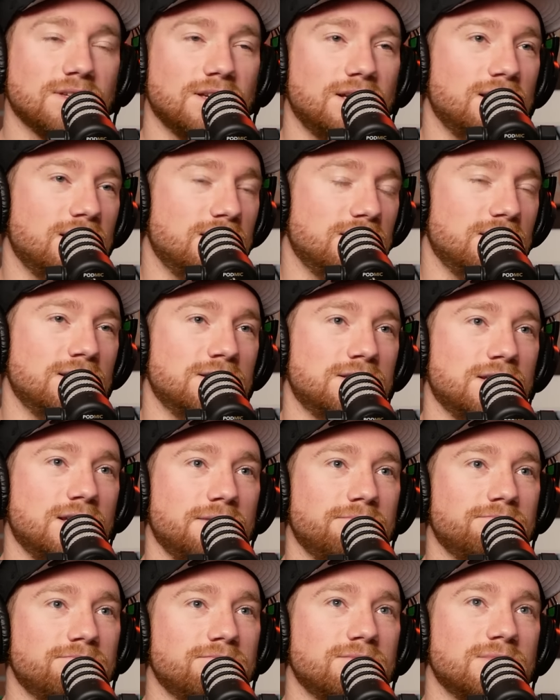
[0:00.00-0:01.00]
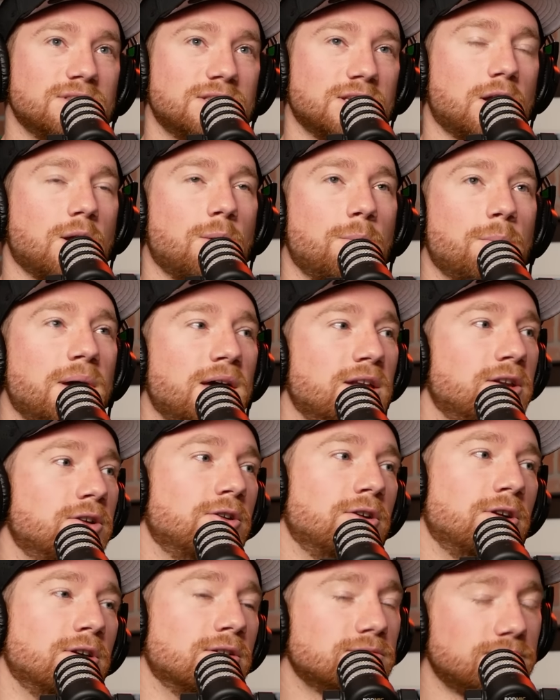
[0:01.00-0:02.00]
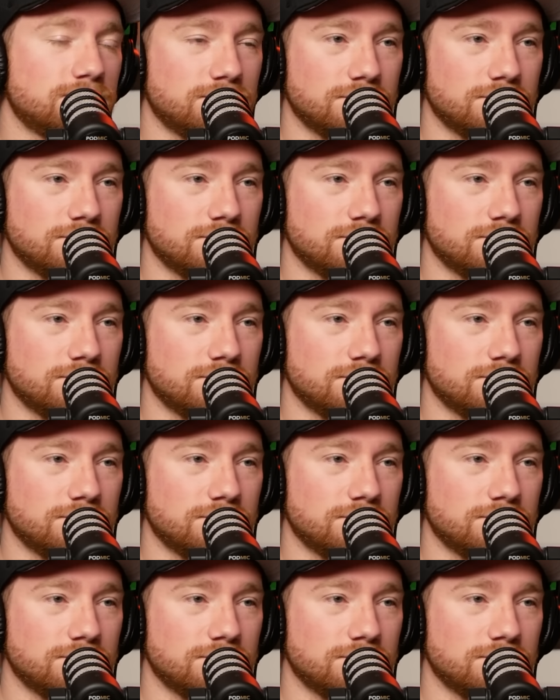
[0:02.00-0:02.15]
as a competitor,